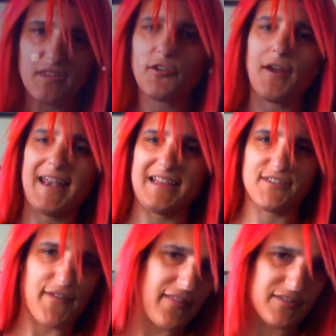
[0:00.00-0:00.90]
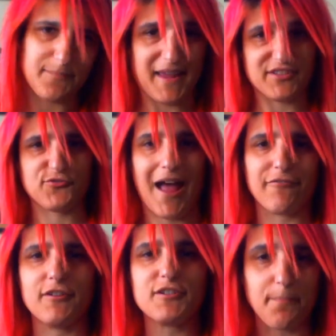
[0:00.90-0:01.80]
Greetings, fellow space
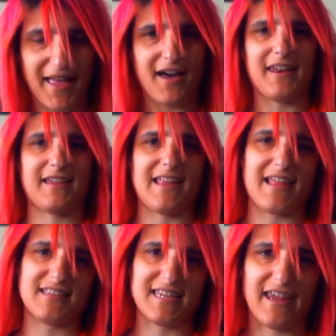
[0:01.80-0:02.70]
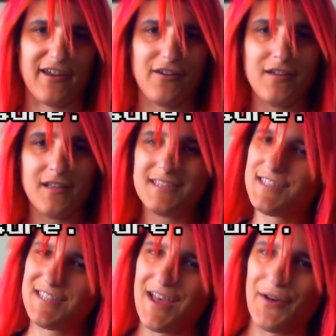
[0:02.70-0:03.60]
travelers, Bionic Dance here.
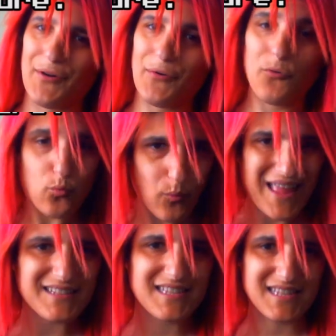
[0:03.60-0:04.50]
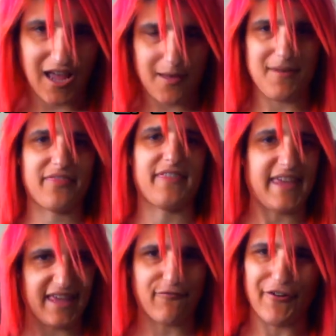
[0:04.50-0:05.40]
So, whence cometh
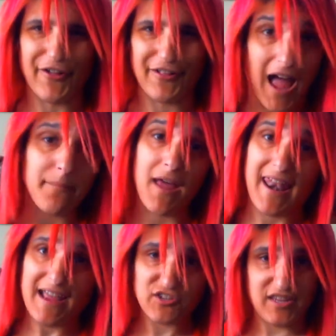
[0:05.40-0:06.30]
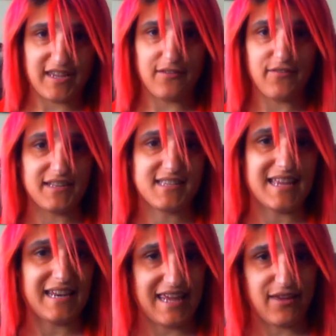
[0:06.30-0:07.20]
evil? I'm not actually convinced
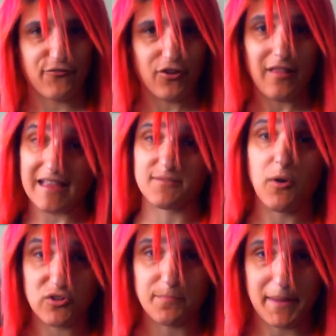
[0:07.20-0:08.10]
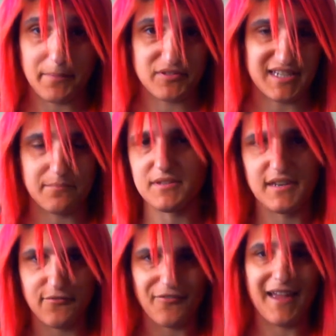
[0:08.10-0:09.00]
that evil, as most people seem to
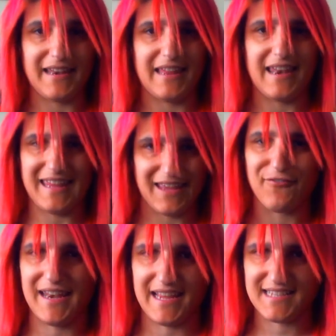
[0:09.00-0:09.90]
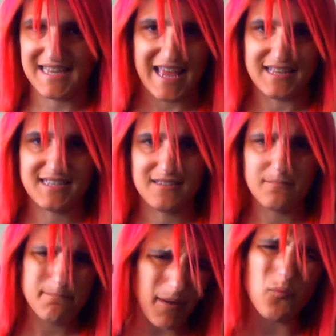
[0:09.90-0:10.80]
define it, even exists.
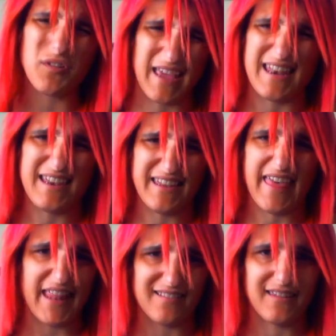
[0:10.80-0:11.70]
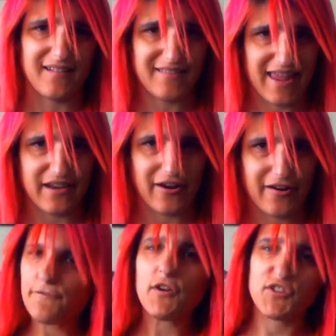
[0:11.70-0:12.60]
But we'll get into that a little
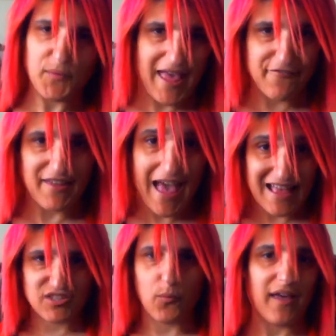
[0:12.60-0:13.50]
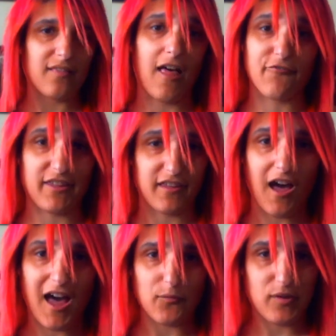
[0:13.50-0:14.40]
later. First, we have to ask why a loving
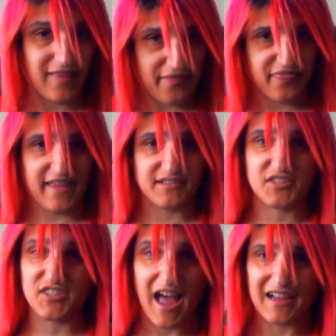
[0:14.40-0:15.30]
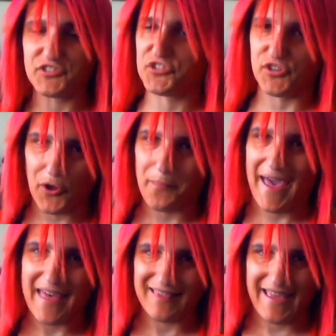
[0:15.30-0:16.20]
God would let things suck so
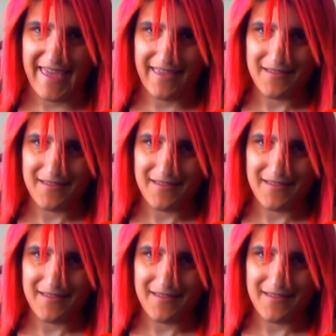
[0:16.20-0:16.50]
badly.